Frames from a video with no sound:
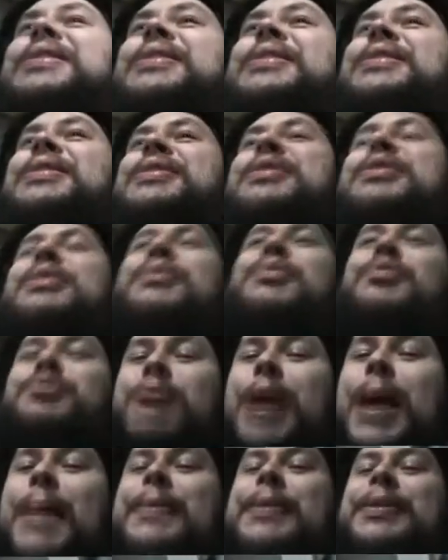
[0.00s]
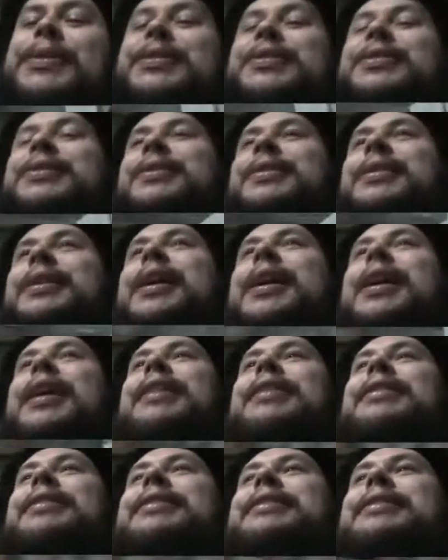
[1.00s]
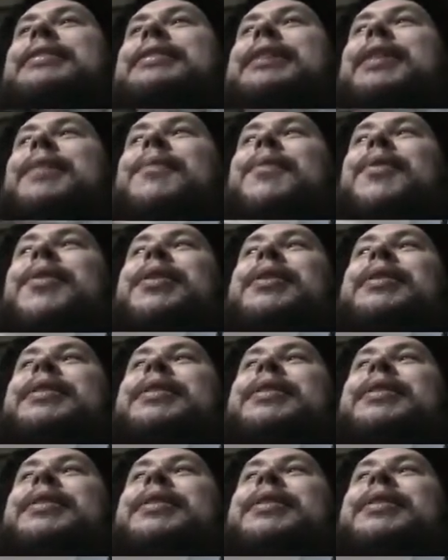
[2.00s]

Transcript: to rubbish that someone